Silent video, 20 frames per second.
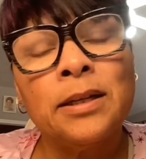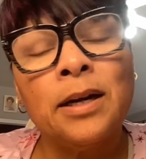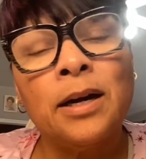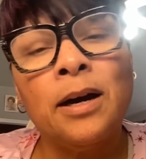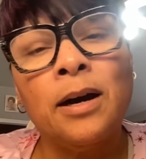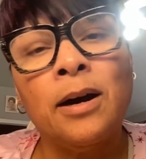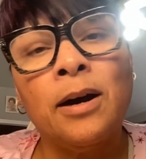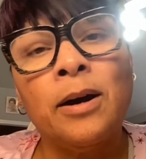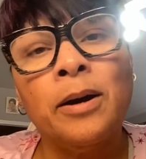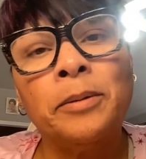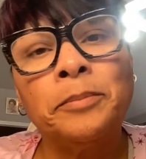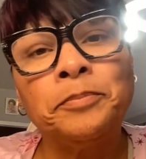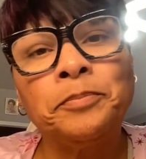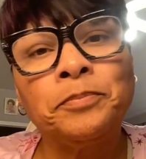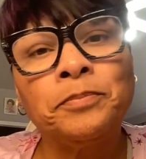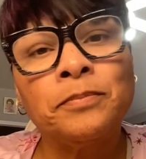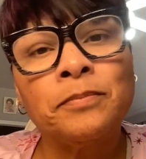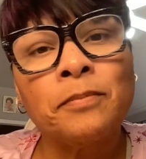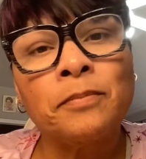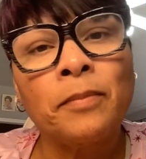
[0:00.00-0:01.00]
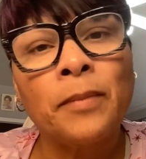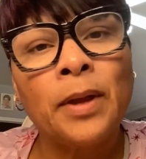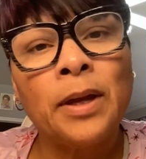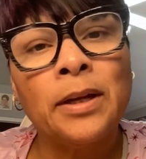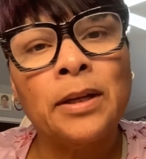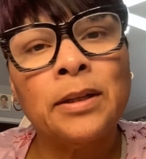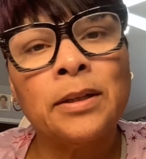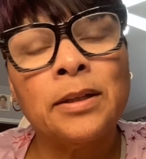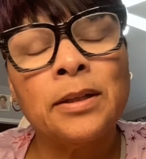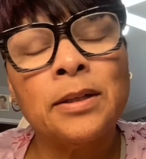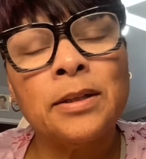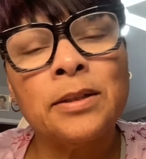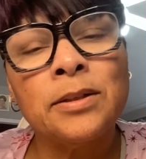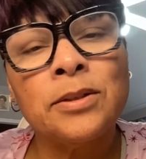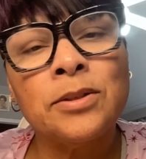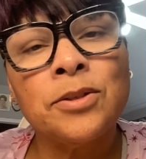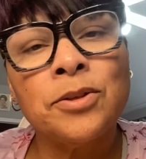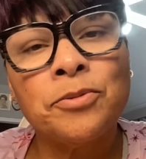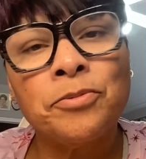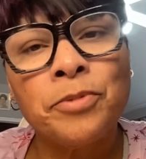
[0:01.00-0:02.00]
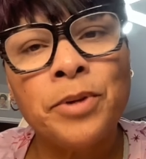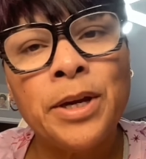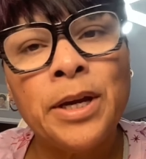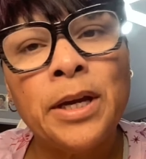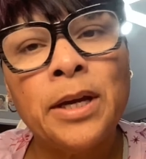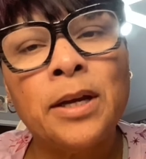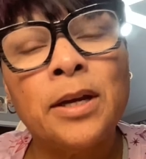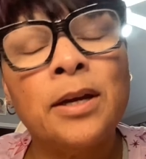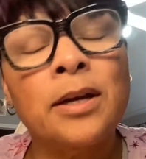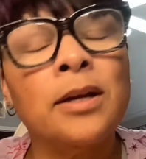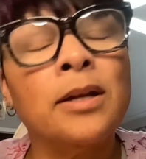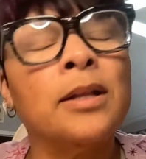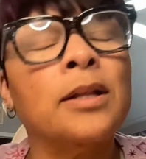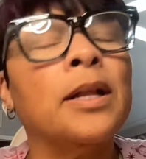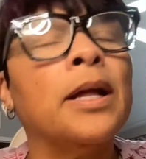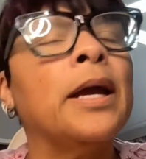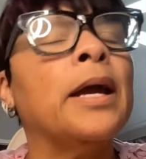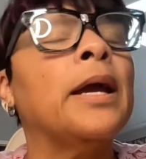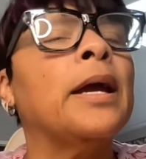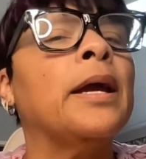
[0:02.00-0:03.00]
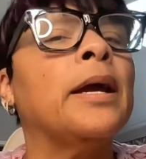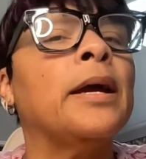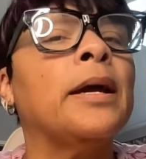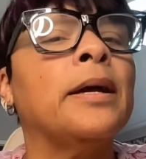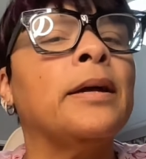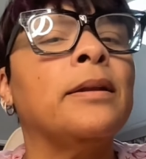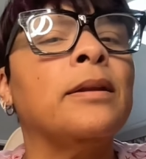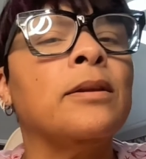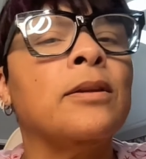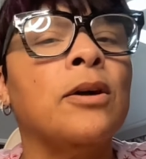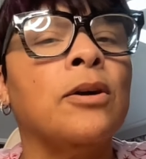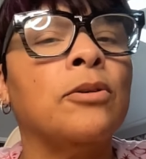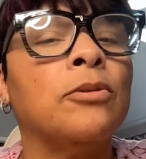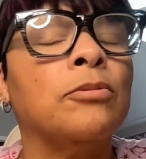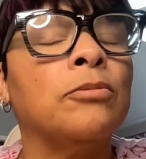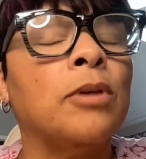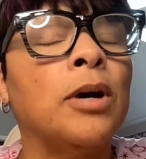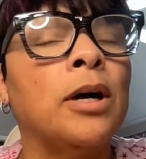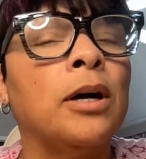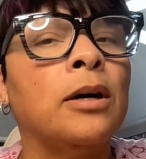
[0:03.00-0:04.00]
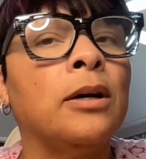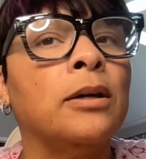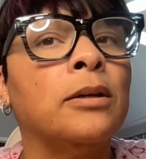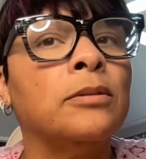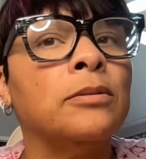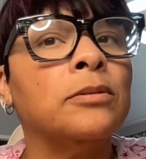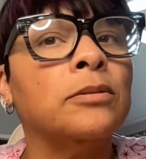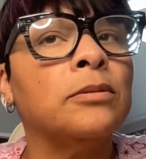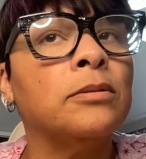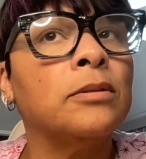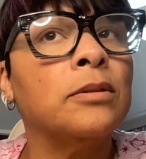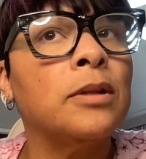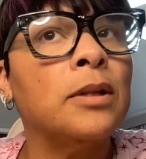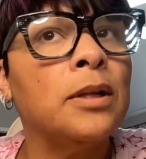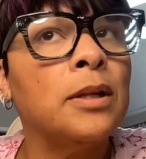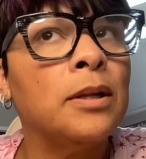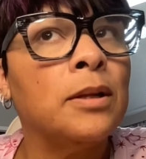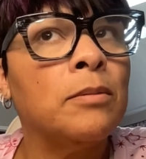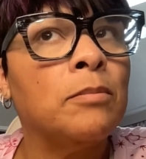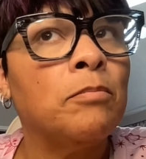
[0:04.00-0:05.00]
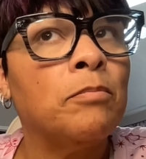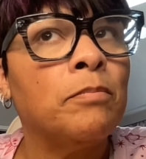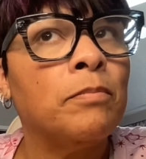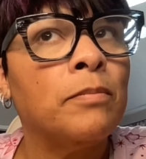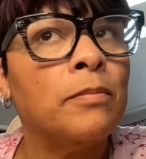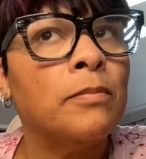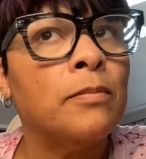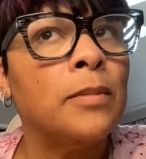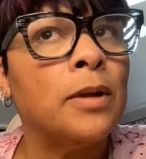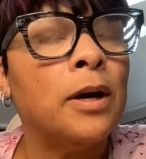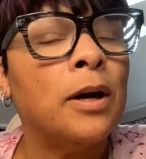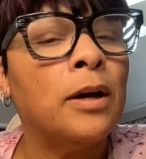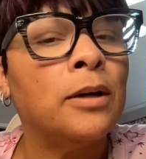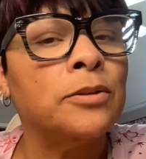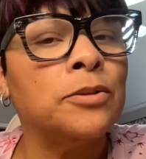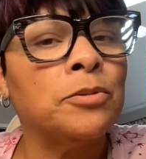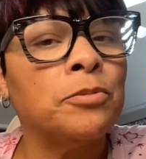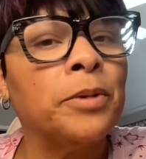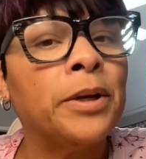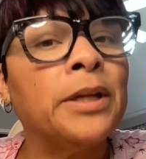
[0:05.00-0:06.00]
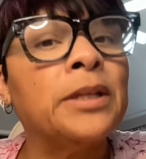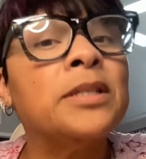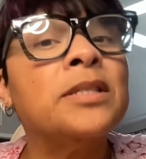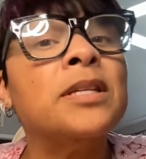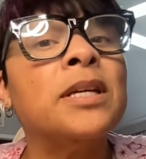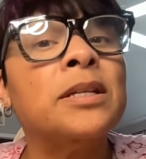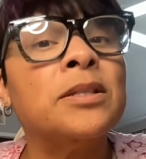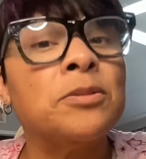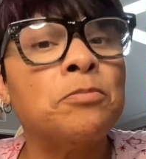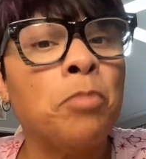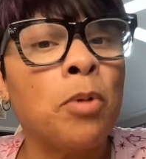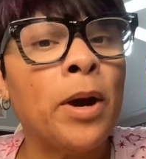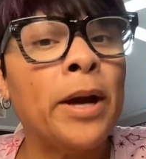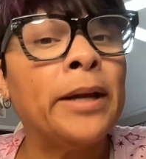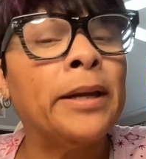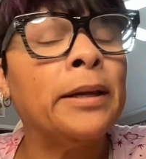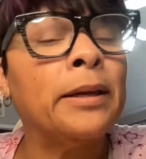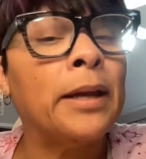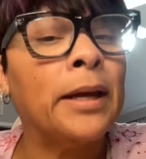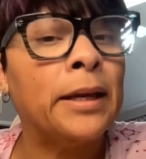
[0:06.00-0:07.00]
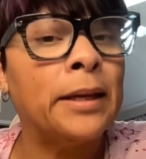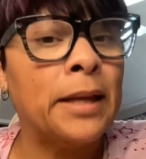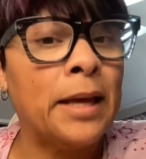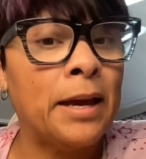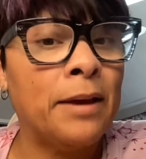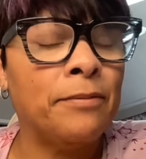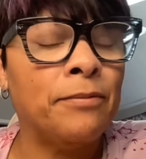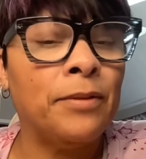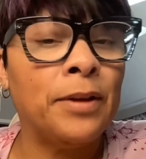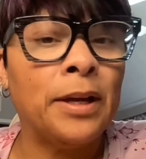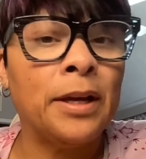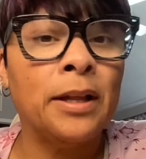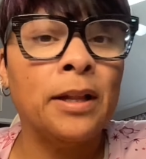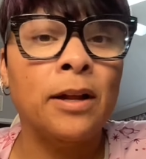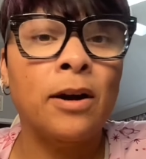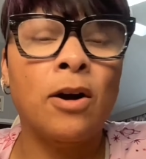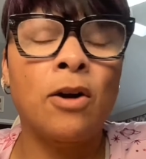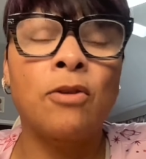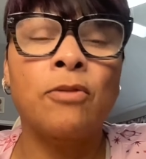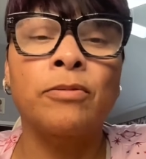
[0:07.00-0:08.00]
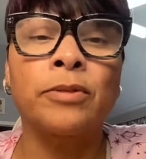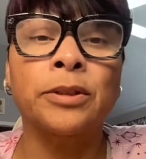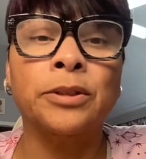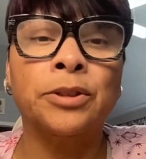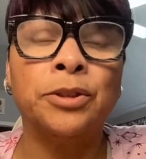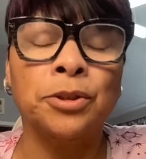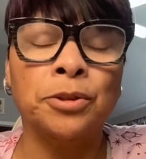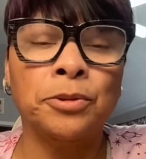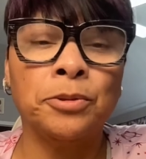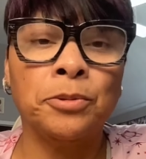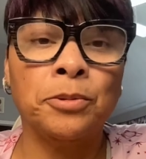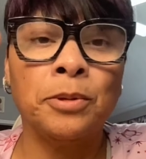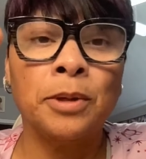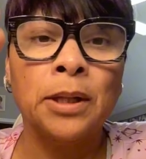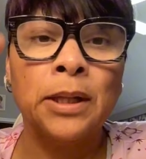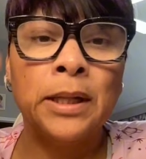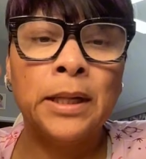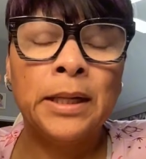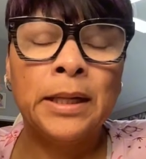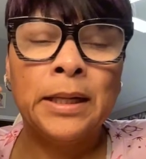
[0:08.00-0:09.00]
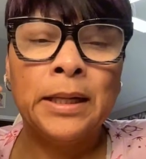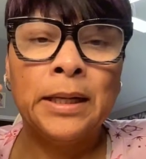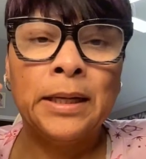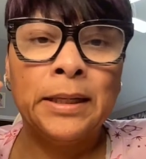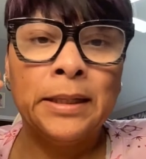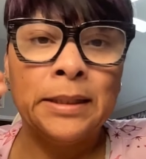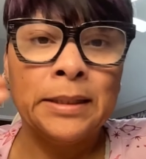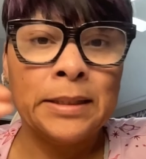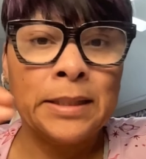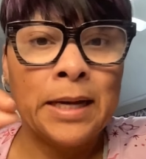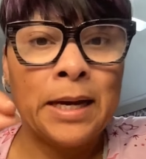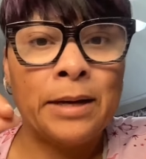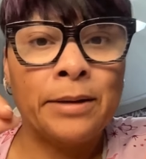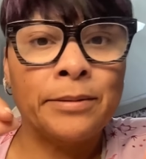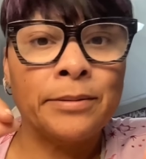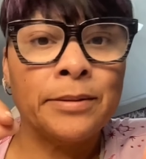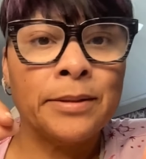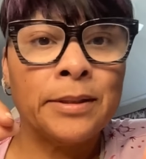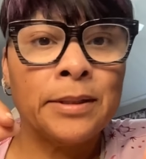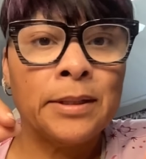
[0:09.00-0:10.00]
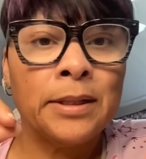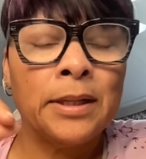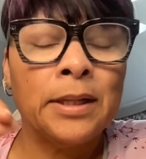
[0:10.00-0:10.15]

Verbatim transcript: um, Tariq and no, uh, uh, Tariq sends Brayden and Effie over to his house,